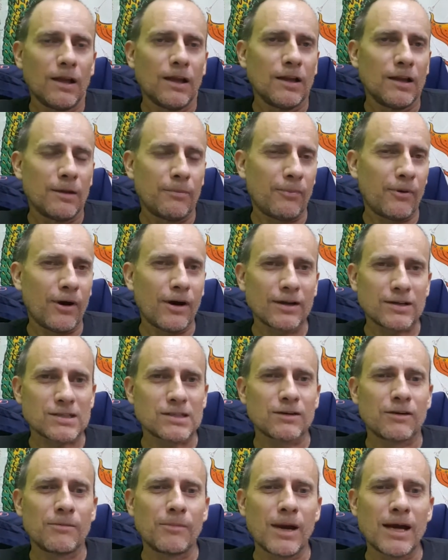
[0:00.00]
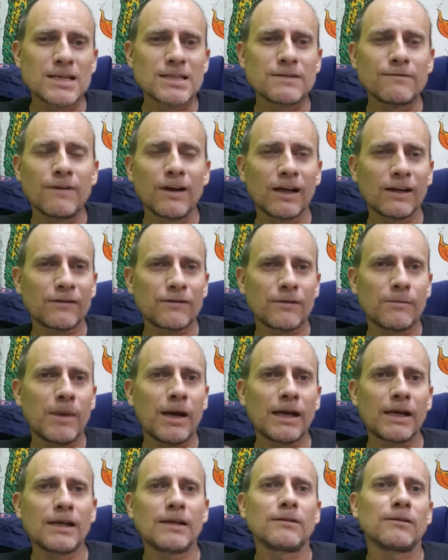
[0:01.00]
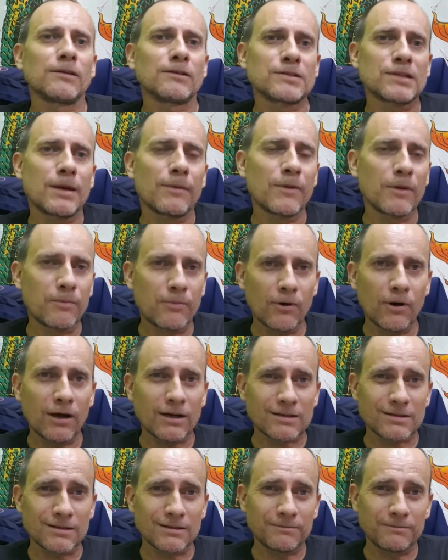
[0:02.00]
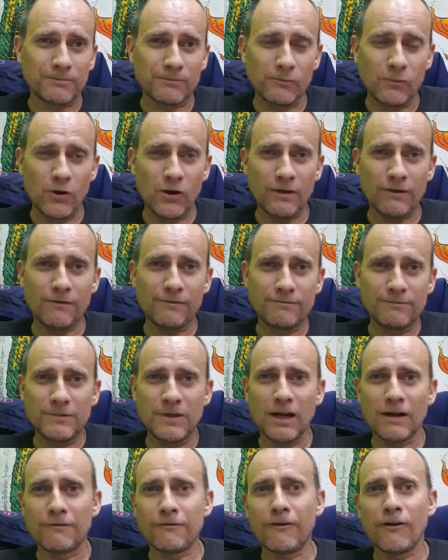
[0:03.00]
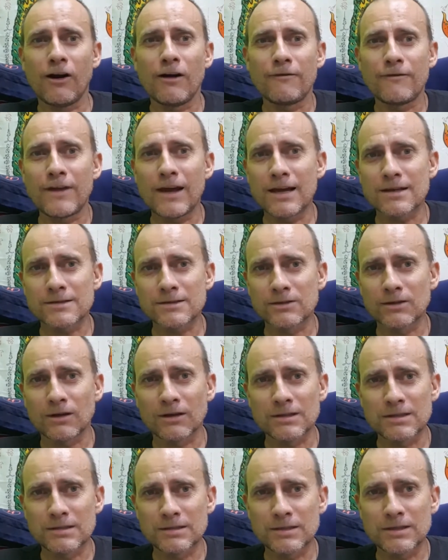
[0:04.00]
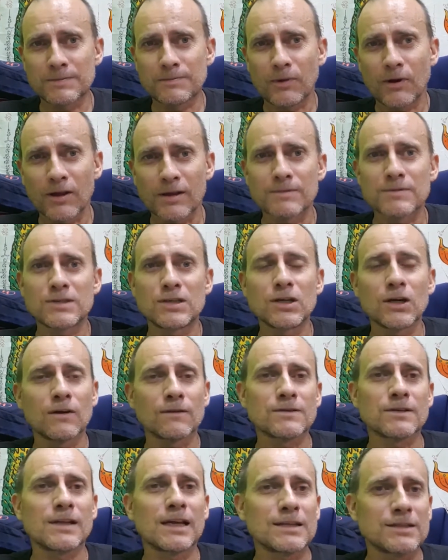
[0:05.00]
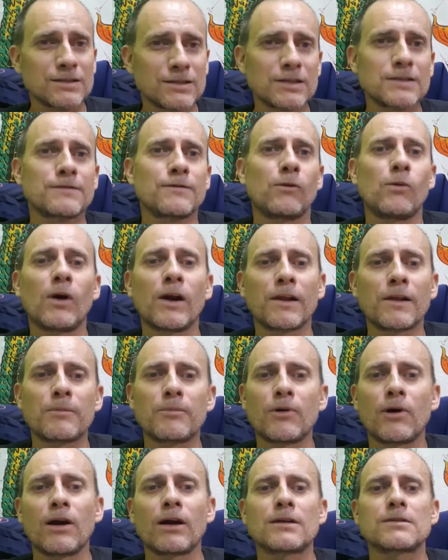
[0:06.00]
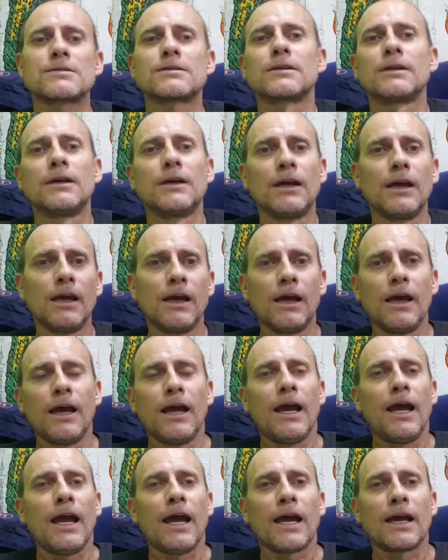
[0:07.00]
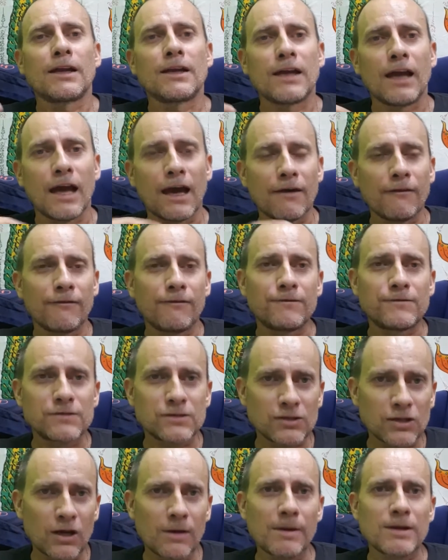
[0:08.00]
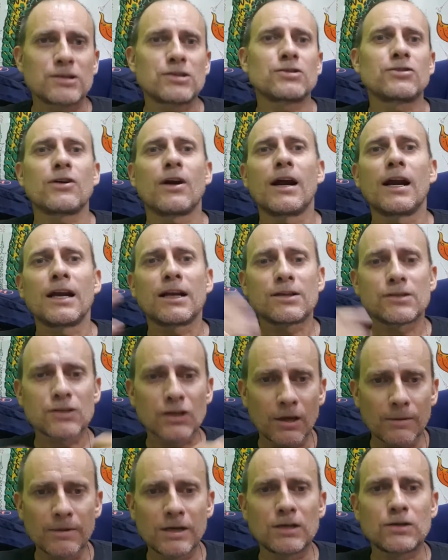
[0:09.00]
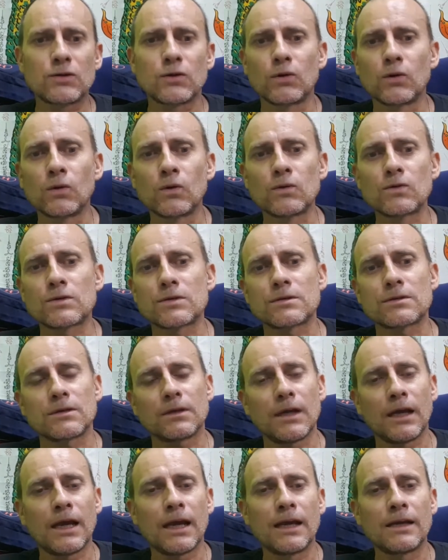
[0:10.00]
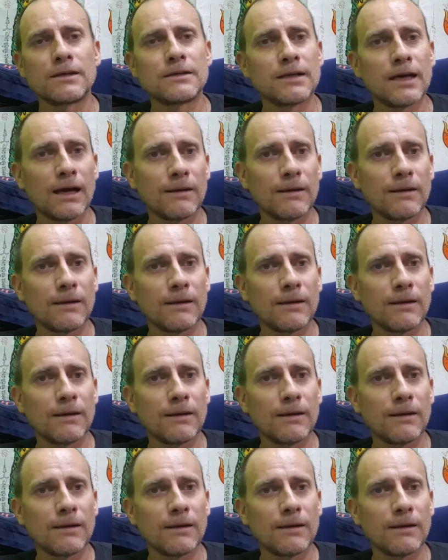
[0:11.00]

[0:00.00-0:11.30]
The products are amazing value for money. Some of the products are worth $5,000 just by themselves, and that's just for one of the products. And you have so much training, so many tools, and